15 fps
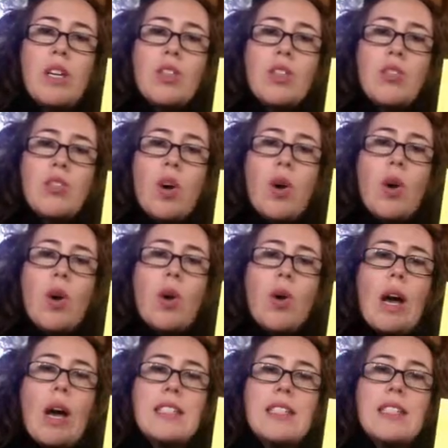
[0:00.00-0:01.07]
So
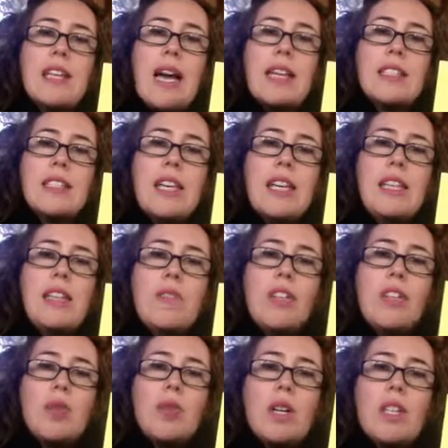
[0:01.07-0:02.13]
as
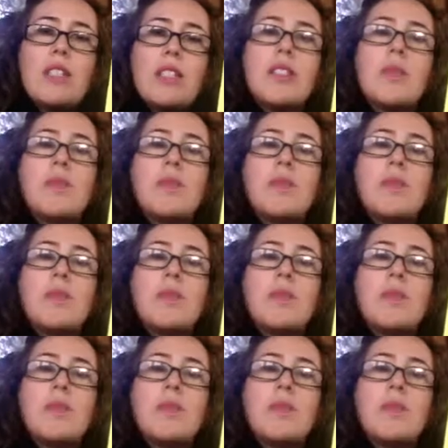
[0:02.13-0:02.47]
individuals,